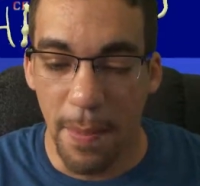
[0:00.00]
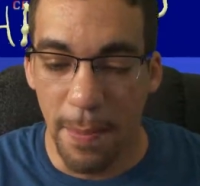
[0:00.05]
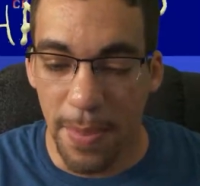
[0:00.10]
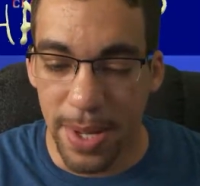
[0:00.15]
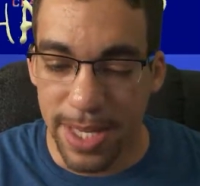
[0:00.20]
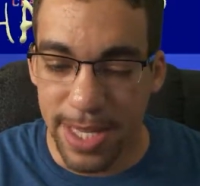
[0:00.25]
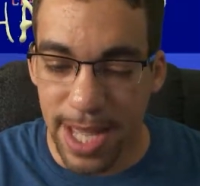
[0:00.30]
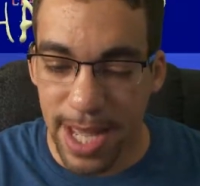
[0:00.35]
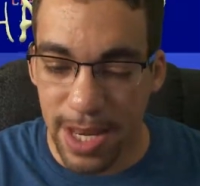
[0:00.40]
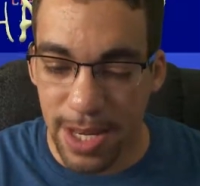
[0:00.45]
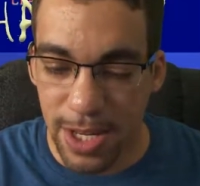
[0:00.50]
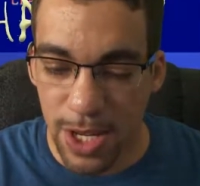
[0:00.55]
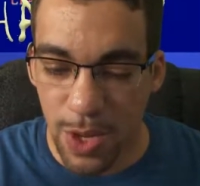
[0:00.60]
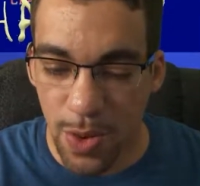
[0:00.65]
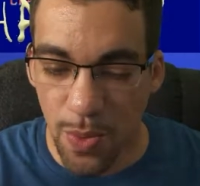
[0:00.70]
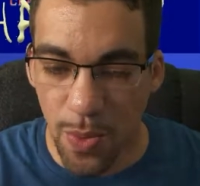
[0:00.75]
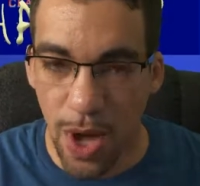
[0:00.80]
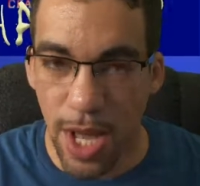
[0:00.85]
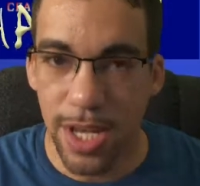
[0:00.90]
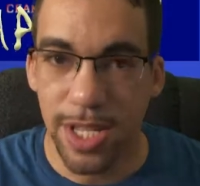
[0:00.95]
But then
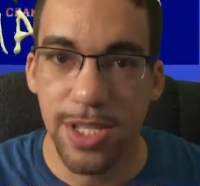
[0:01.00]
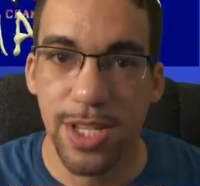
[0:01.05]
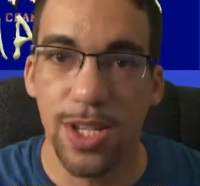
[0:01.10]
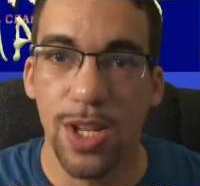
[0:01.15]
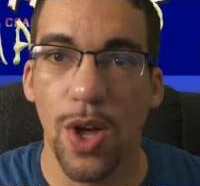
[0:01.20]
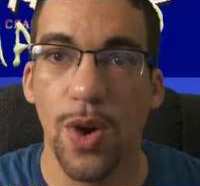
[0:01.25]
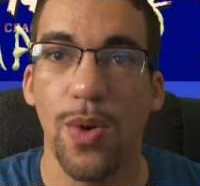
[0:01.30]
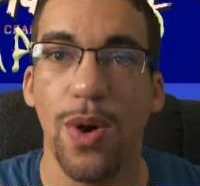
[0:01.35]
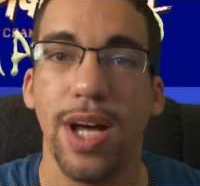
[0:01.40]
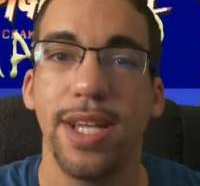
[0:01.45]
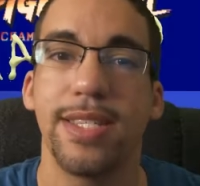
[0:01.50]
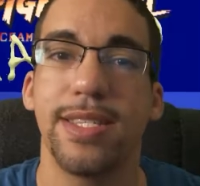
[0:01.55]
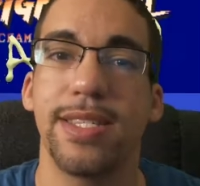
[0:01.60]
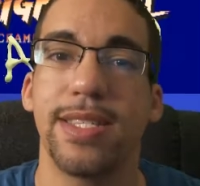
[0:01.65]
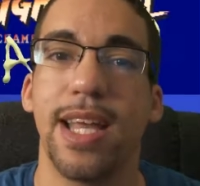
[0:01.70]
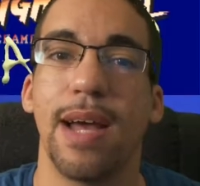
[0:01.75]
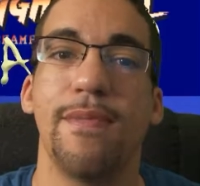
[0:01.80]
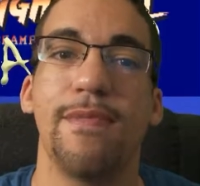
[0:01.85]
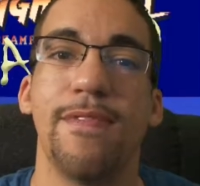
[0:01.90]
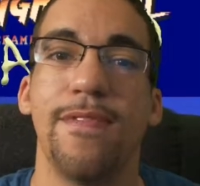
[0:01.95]
you wanted to go a
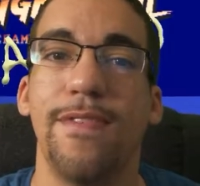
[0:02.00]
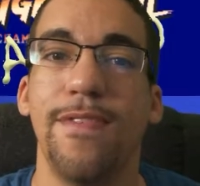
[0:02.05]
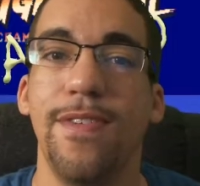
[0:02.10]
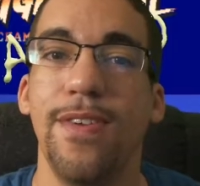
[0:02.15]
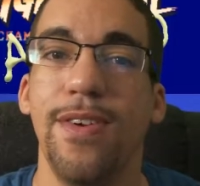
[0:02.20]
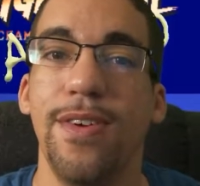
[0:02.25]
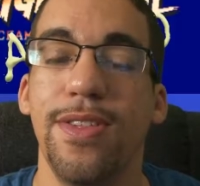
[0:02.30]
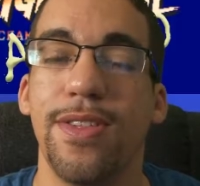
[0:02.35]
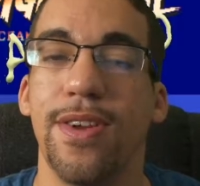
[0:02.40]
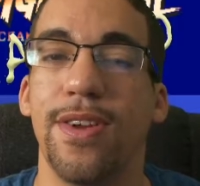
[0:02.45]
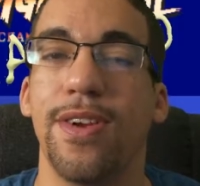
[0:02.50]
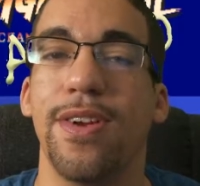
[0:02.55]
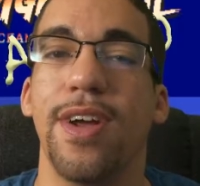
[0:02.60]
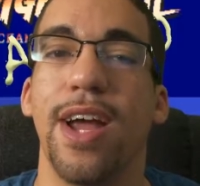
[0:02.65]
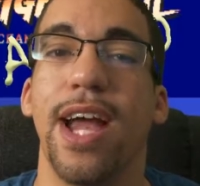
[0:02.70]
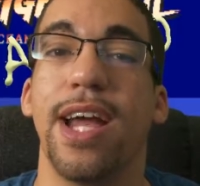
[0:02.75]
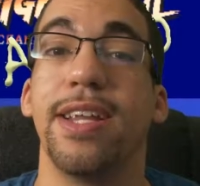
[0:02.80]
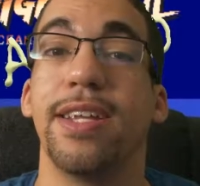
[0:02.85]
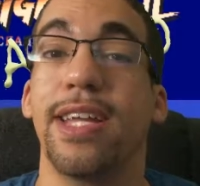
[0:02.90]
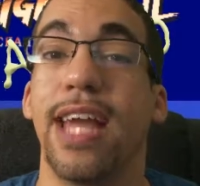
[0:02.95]
step
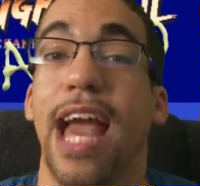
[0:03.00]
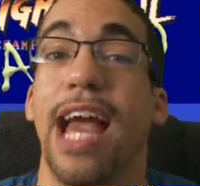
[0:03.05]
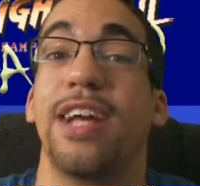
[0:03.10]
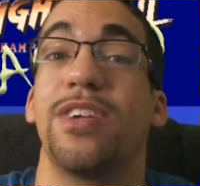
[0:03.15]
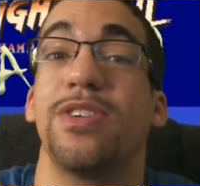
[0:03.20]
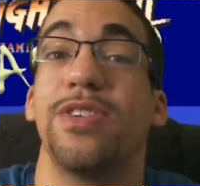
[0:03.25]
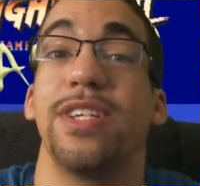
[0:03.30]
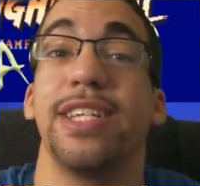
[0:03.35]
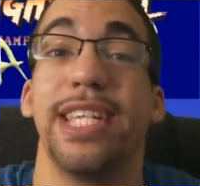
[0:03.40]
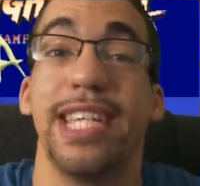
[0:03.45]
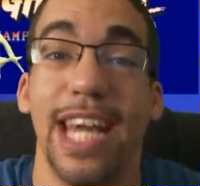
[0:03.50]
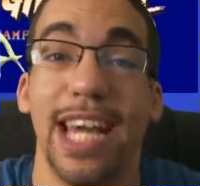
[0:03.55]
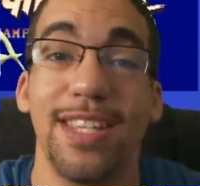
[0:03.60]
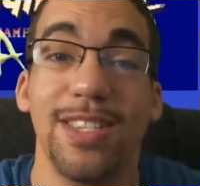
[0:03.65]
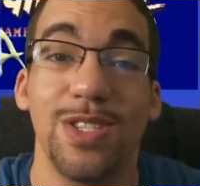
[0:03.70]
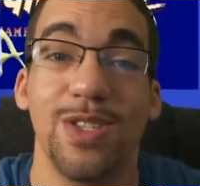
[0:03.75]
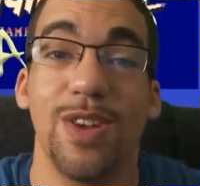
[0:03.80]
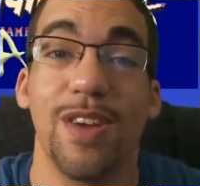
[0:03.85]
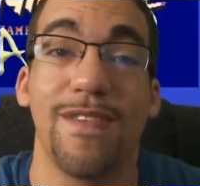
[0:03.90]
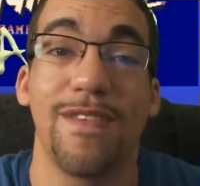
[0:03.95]
further and actually
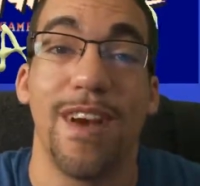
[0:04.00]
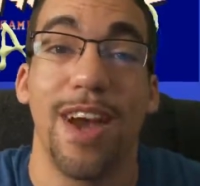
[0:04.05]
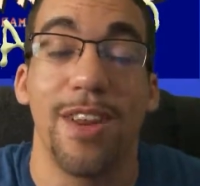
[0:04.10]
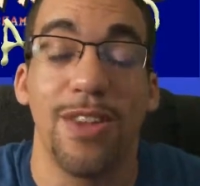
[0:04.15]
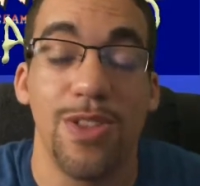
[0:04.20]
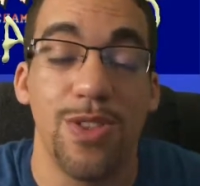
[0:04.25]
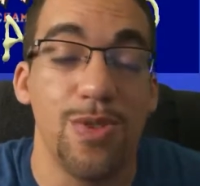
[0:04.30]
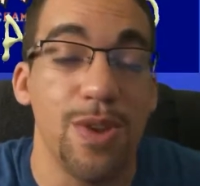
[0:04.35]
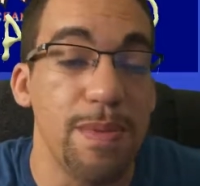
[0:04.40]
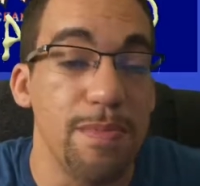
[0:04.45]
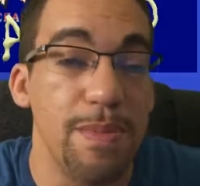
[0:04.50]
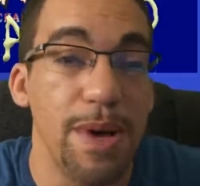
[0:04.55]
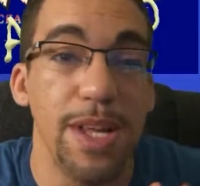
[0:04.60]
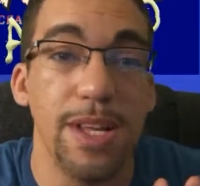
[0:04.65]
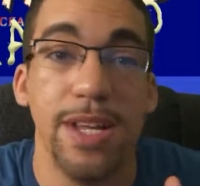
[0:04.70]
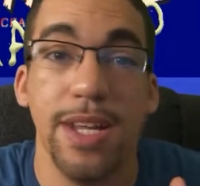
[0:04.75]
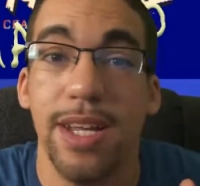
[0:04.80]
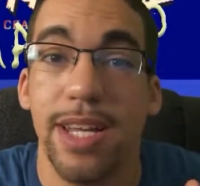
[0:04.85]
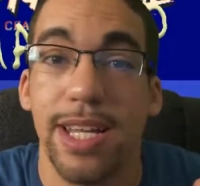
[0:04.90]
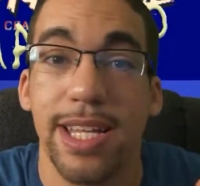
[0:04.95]
get Street Fighter 3,
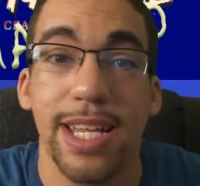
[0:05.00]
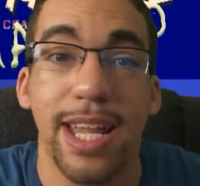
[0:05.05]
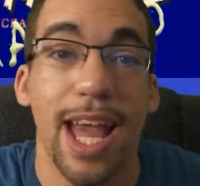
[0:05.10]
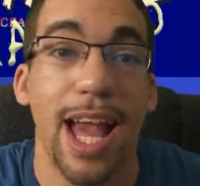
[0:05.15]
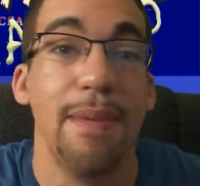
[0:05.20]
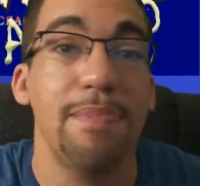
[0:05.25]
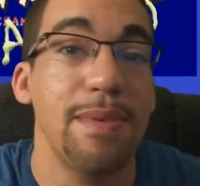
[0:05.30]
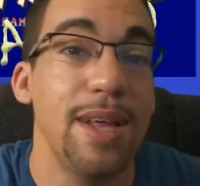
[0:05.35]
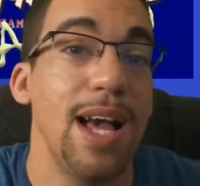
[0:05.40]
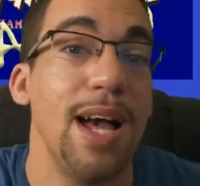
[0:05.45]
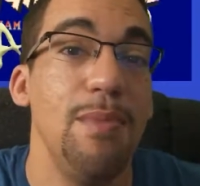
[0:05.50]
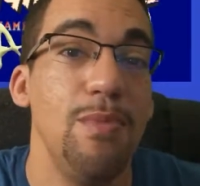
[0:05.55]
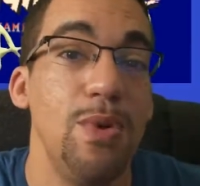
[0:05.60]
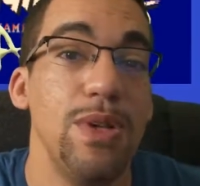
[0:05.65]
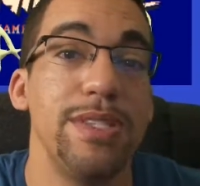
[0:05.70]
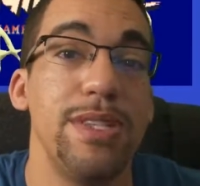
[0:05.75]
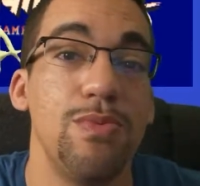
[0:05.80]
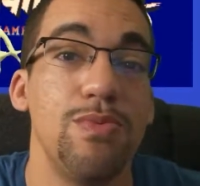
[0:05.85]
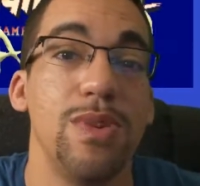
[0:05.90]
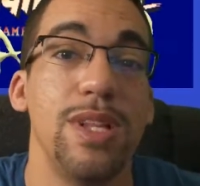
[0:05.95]
but Capcom
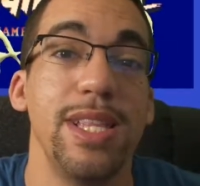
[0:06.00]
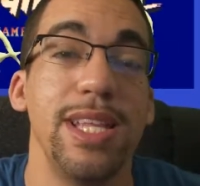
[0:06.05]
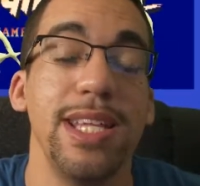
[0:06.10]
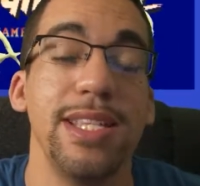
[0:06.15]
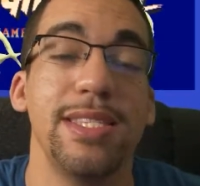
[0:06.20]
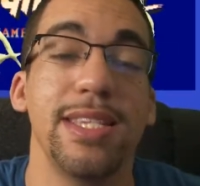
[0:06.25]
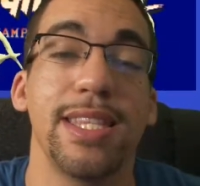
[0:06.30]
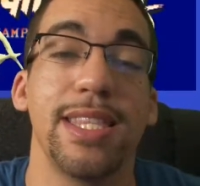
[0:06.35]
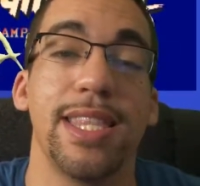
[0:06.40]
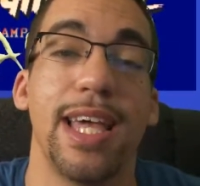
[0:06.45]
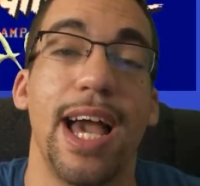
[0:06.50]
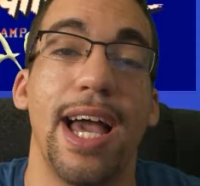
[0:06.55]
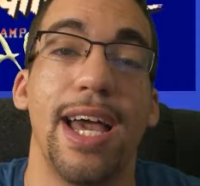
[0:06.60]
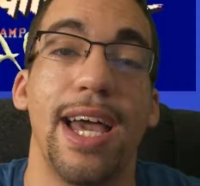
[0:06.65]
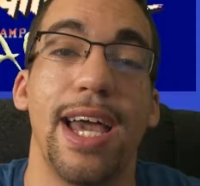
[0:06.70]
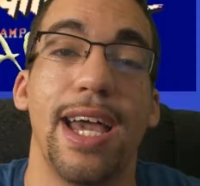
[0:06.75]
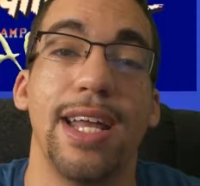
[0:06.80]
wasn't releasing that,